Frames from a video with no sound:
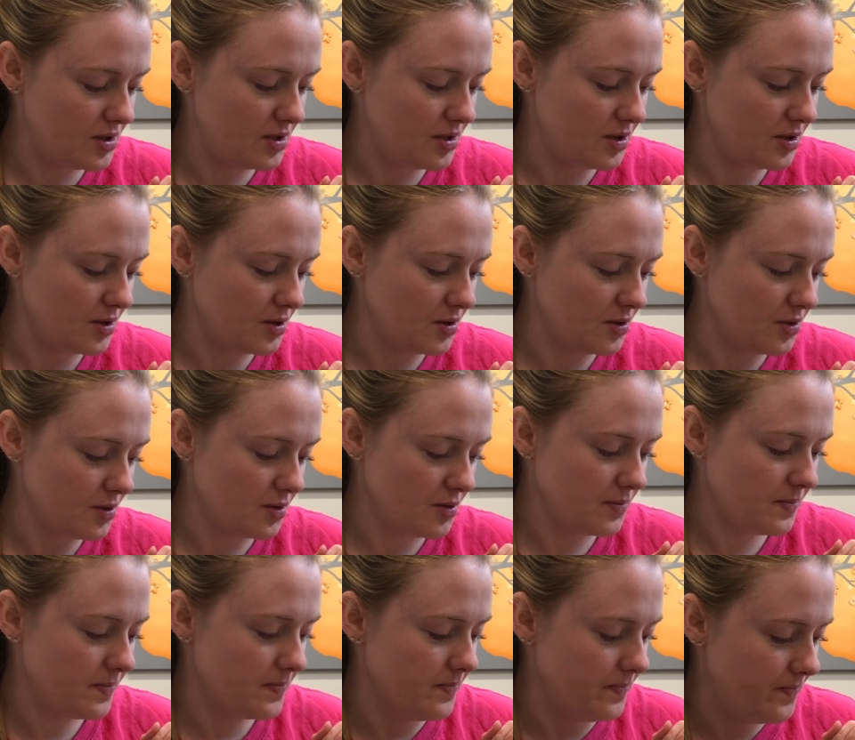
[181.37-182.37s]

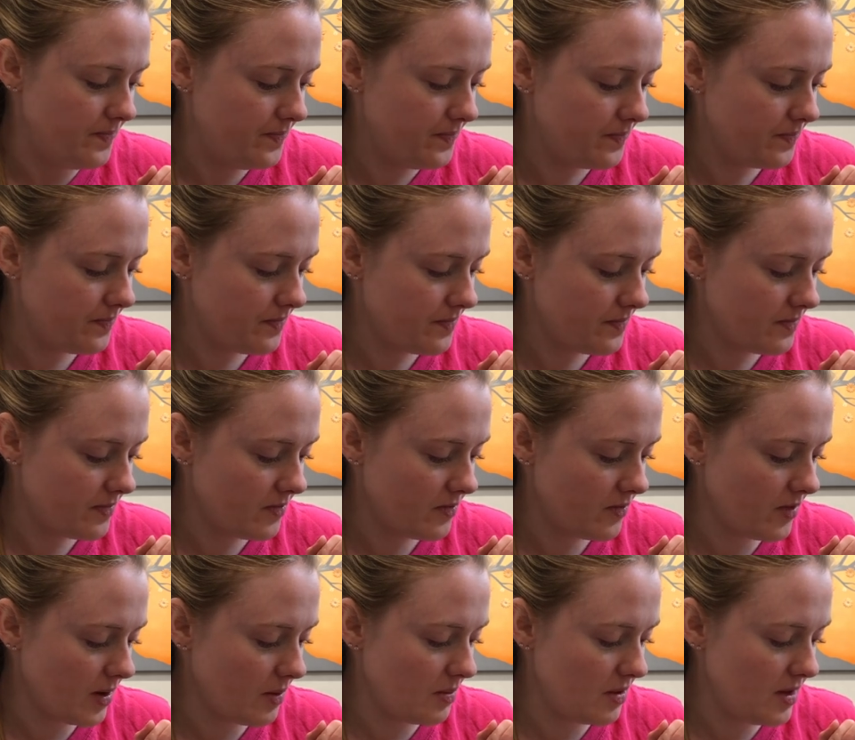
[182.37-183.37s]
do,
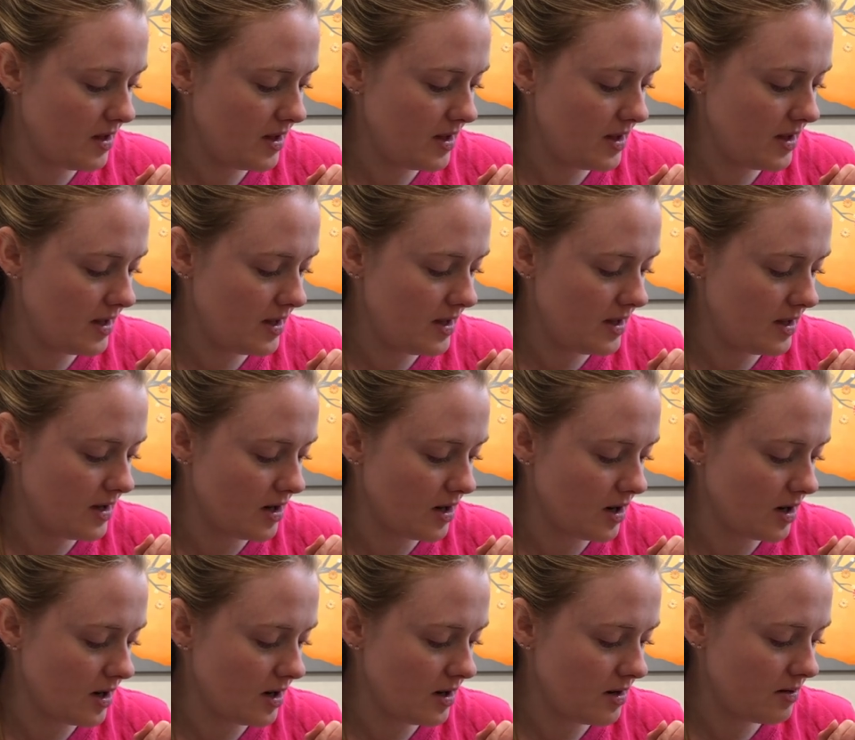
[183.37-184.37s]
if I'm thinking
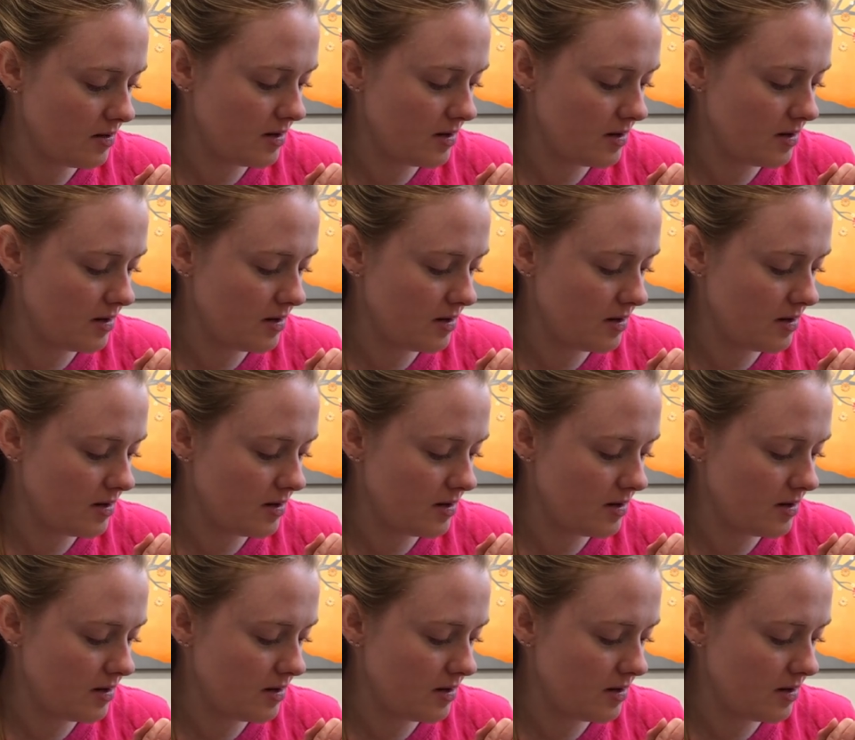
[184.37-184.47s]
here,